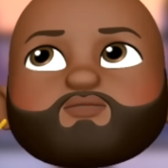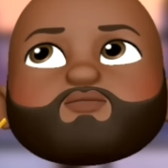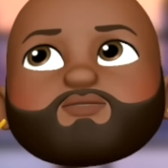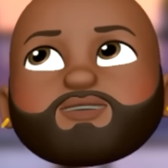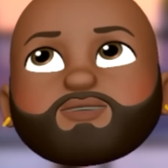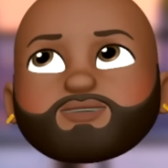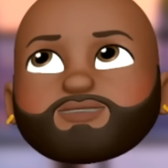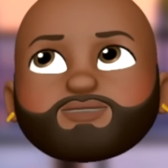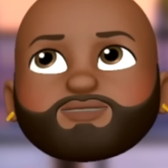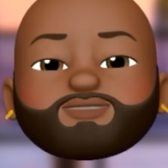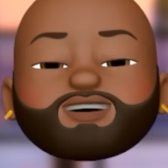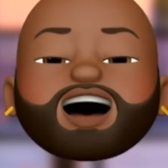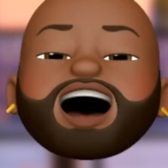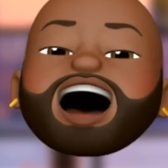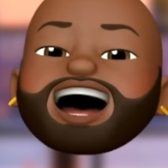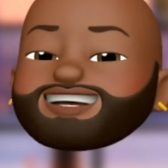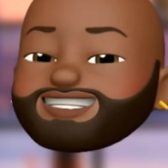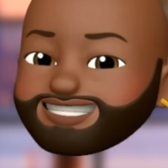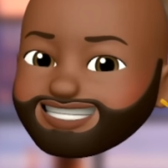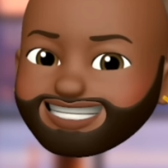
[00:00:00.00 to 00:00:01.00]
Well,
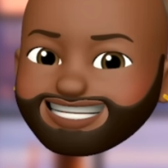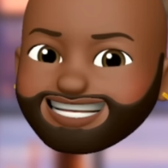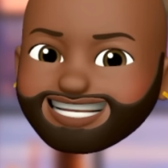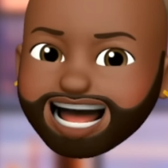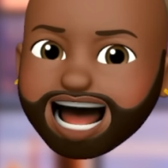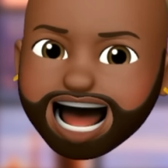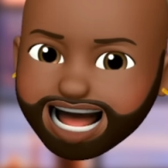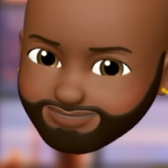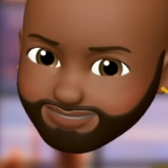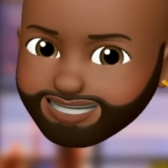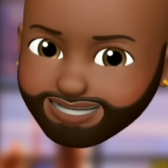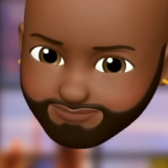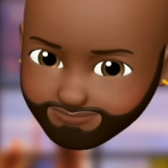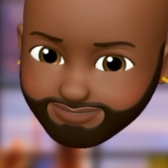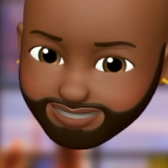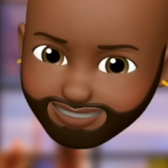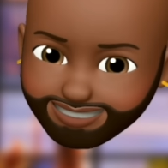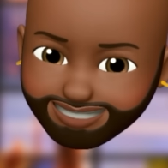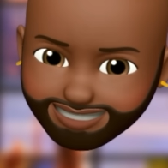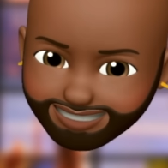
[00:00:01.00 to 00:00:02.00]
actually, I have a
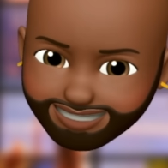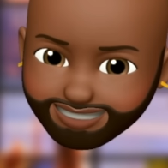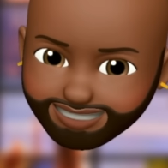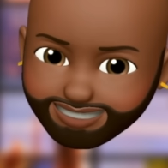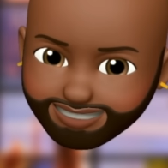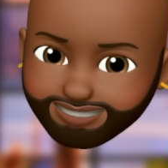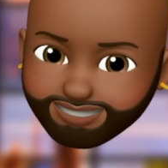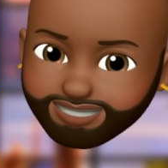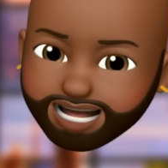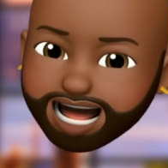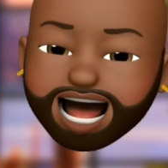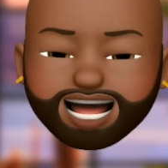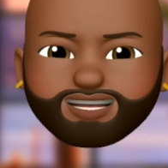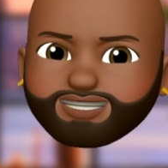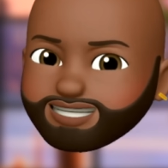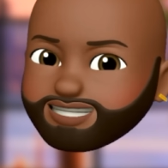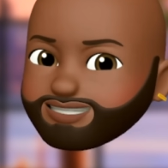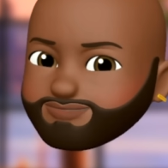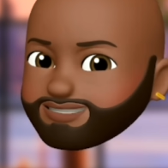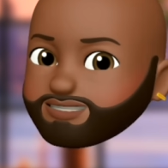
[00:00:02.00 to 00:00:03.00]
confession, y'all. I
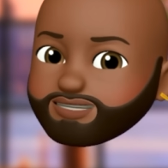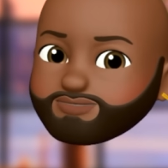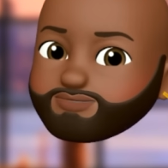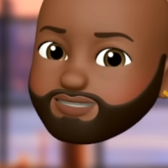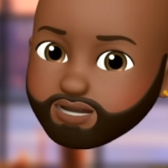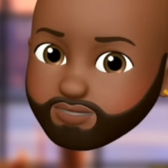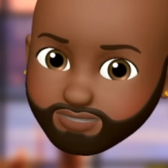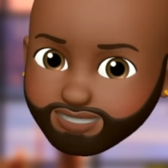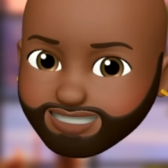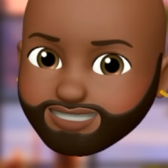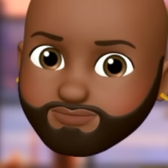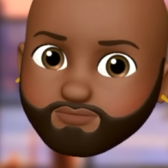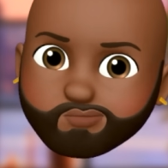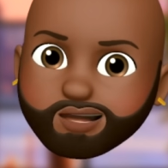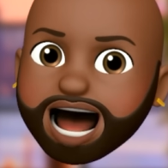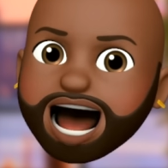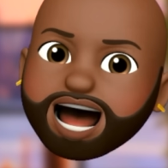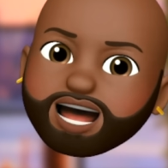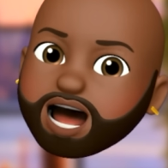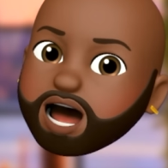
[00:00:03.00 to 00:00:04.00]
don't know if y'all have noticed,
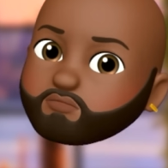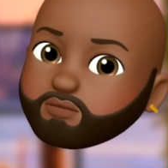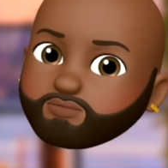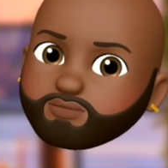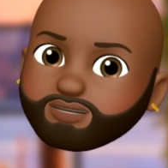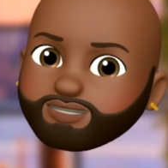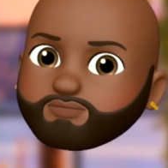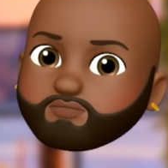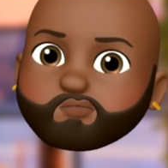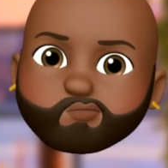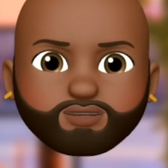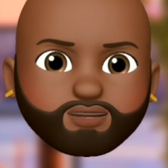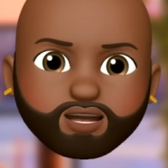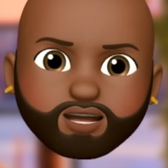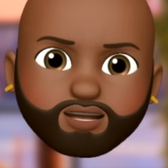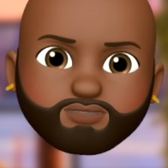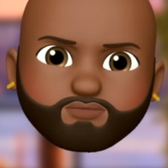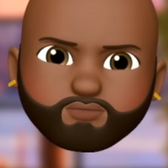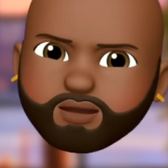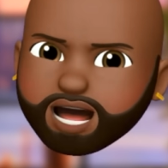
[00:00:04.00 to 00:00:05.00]
but I always put
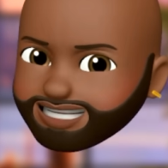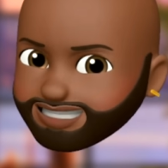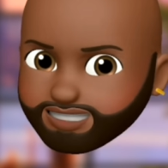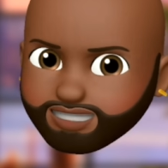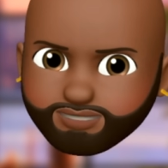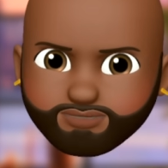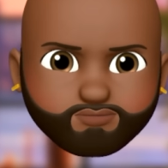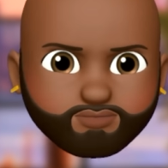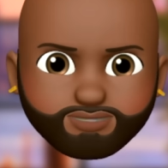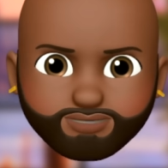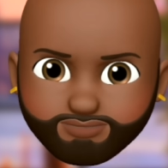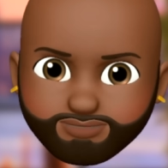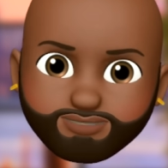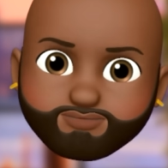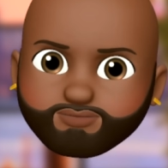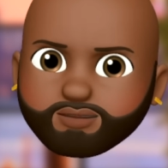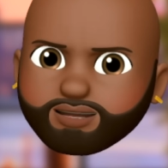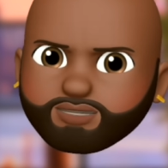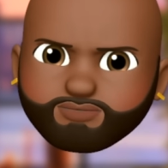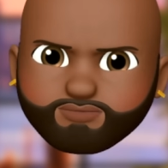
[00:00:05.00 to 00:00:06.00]
off watching the
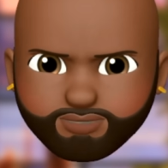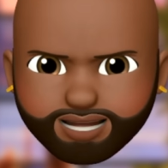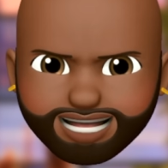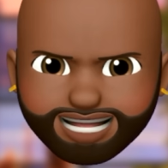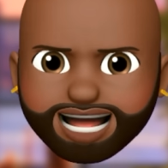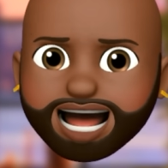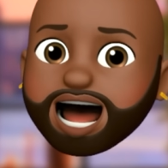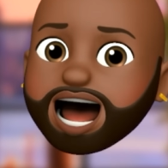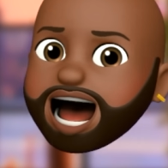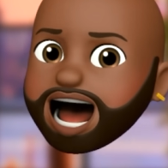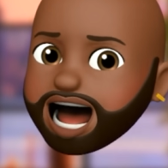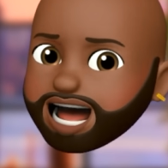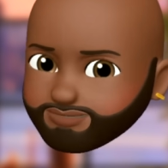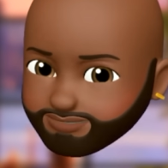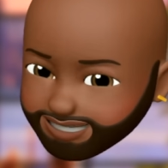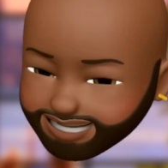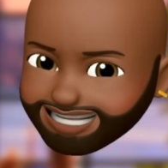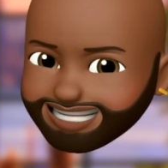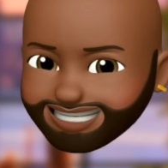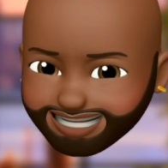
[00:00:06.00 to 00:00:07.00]
reunion right away
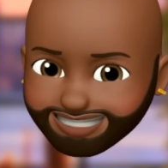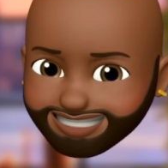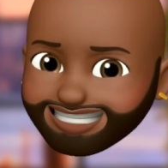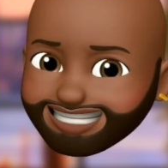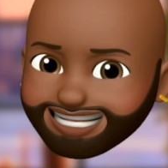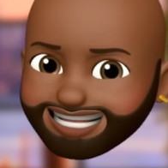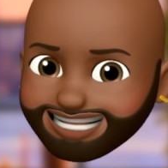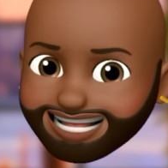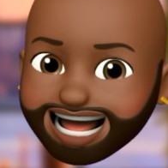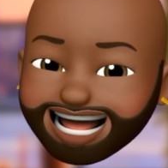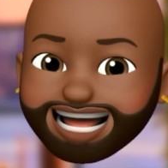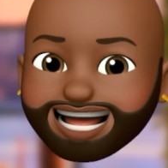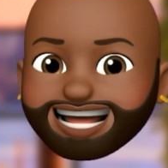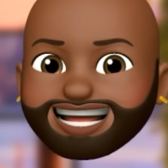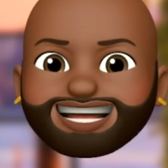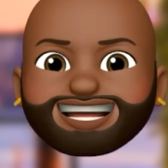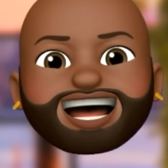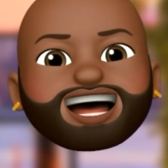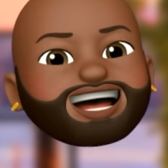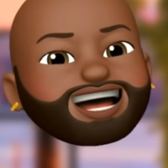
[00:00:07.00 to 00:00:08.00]
every season,
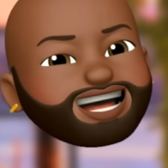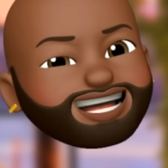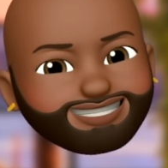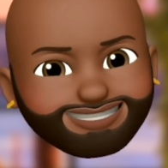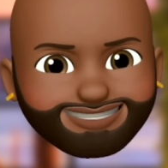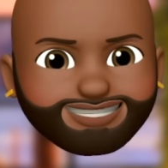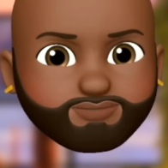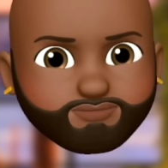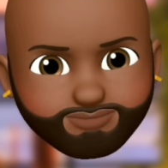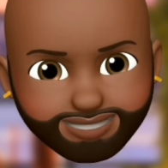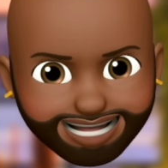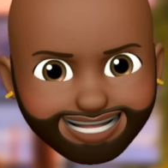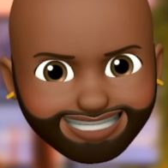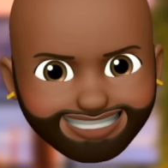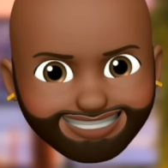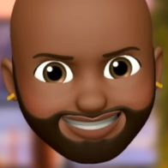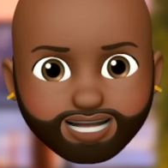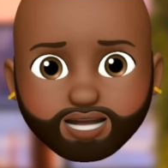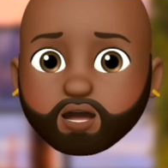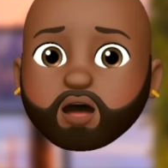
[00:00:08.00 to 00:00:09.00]
and it's a
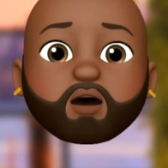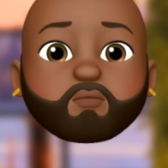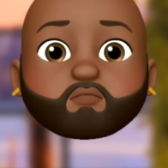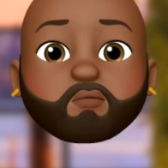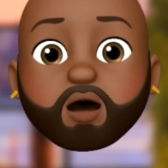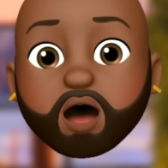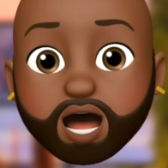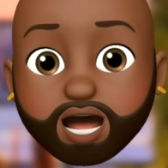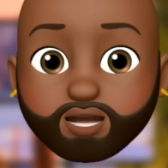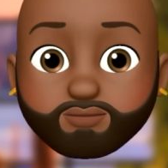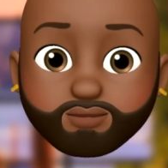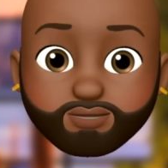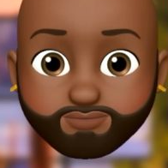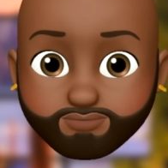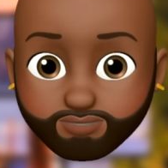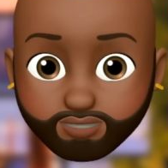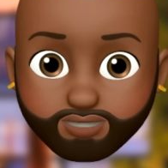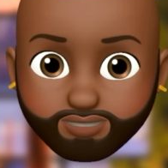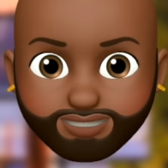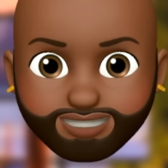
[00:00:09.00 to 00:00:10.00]
mess. A part of me
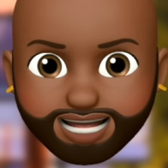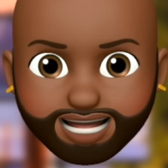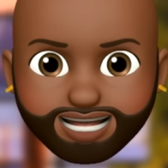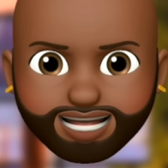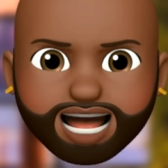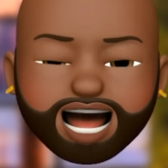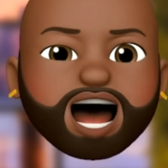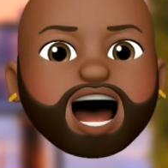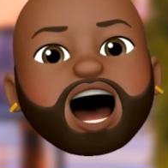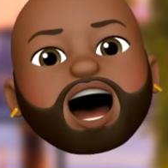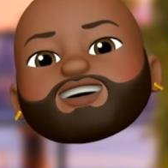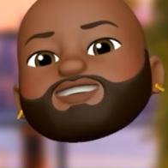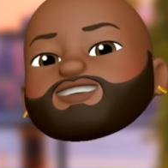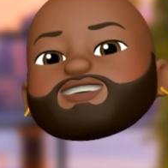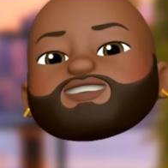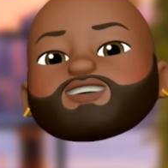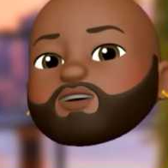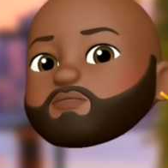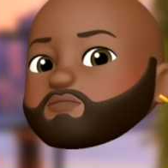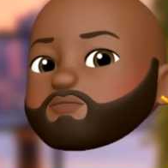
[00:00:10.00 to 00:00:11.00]
feels like I
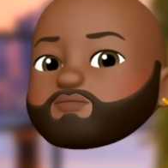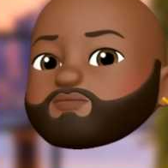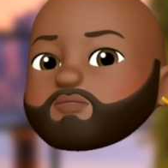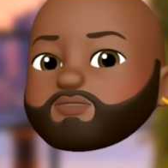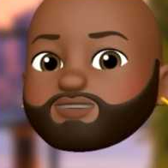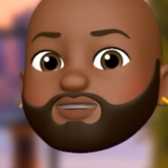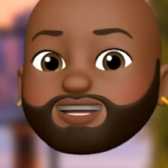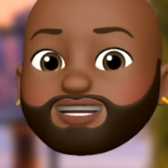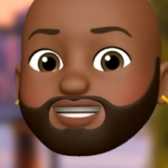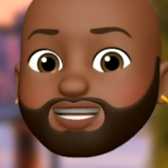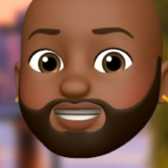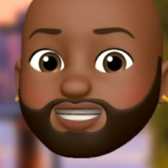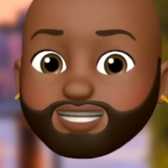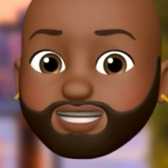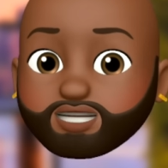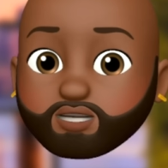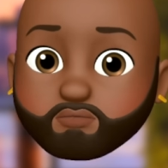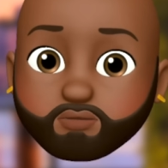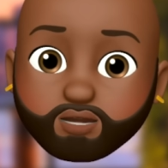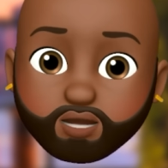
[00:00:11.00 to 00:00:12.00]
just don't be wanting the season
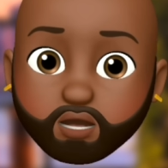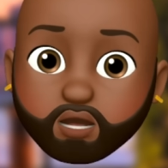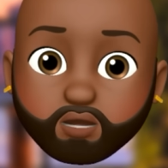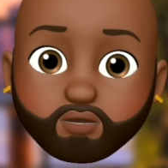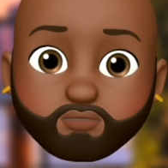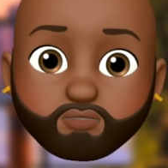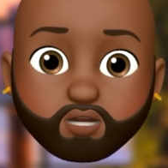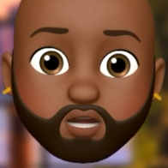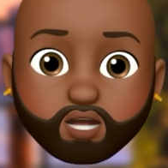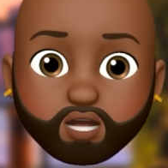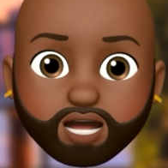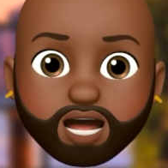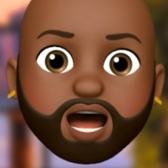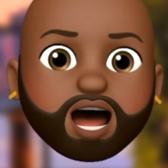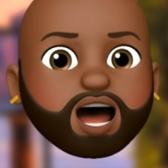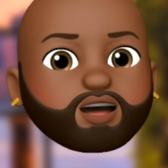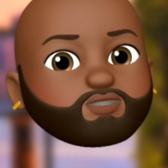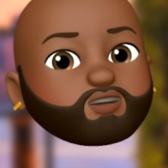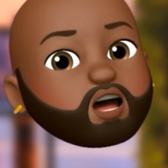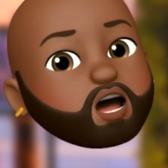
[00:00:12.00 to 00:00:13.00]
to be over,
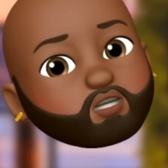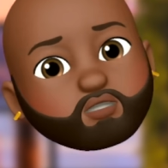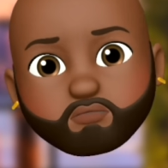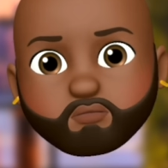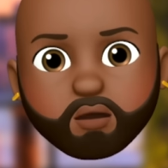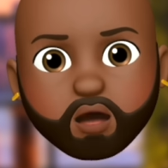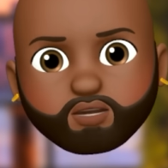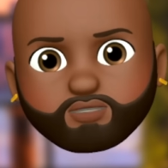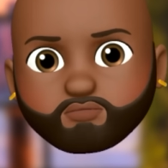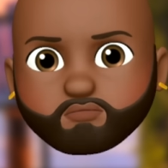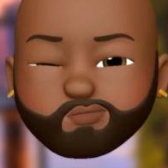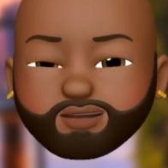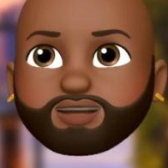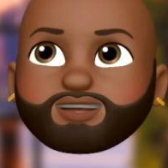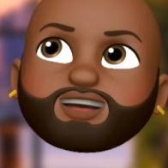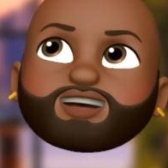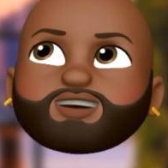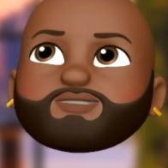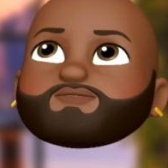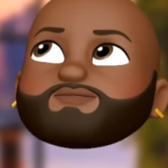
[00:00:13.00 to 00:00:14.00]
and the other part of me
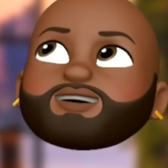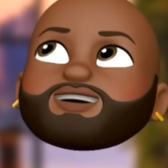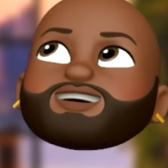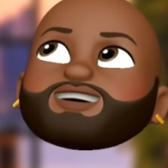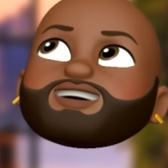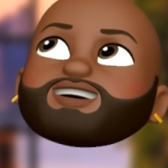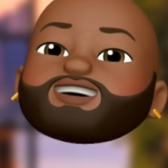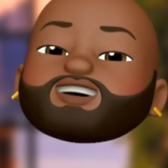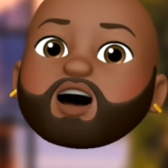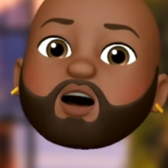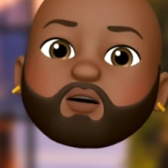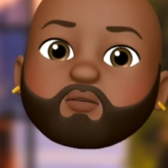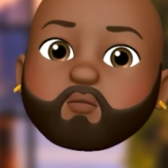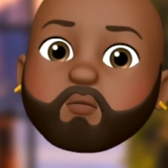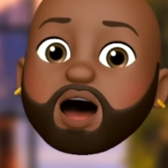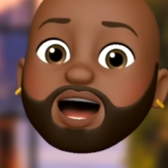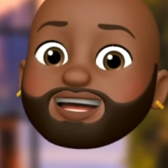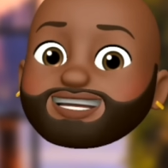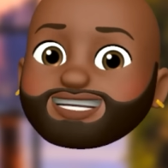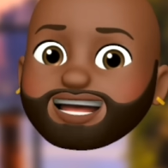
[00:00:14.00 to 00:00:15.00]
just be
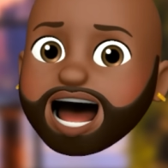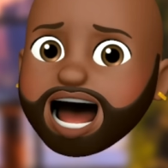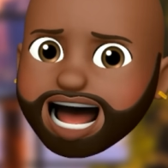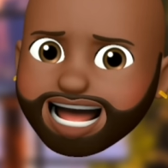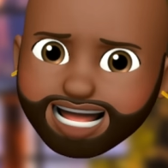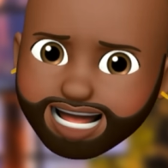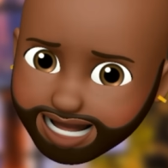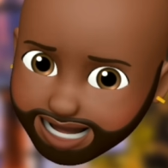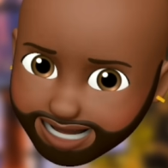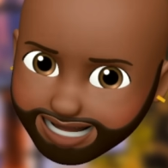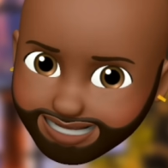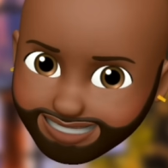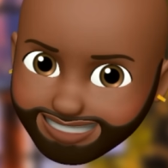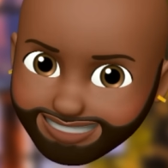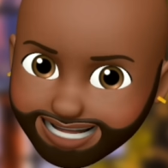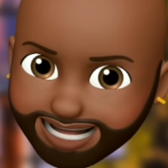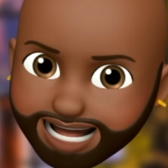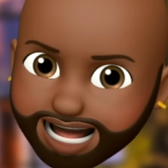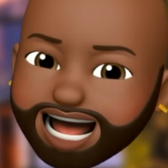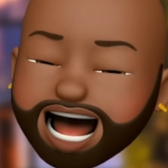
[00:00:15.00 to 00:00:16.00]
so tired.